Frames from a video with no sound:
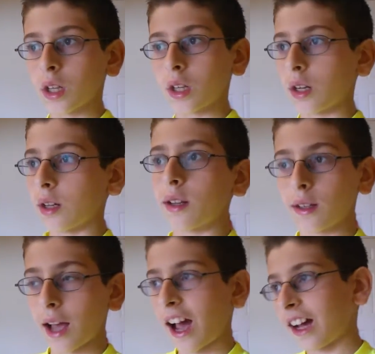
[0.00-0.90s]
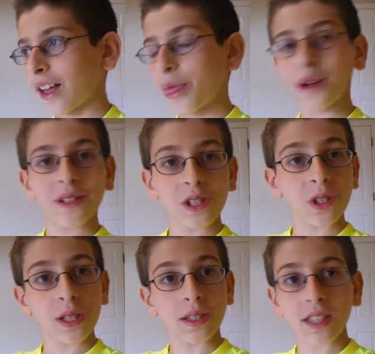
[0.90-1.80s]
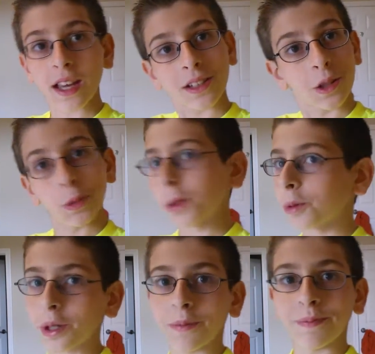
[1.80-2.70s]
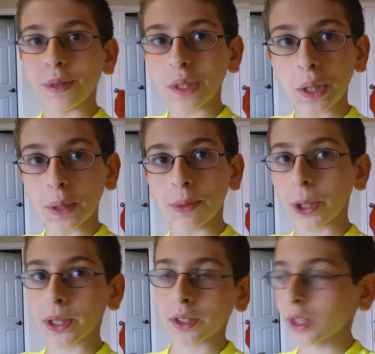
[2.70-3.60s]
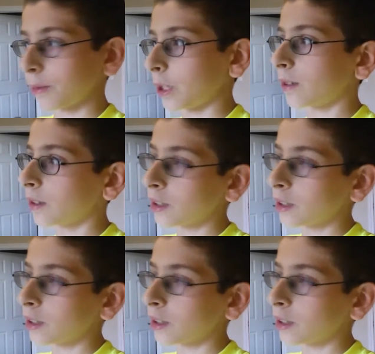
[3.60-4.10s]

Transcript: And I, I thought just TheInsaneCuber would be good because I mean,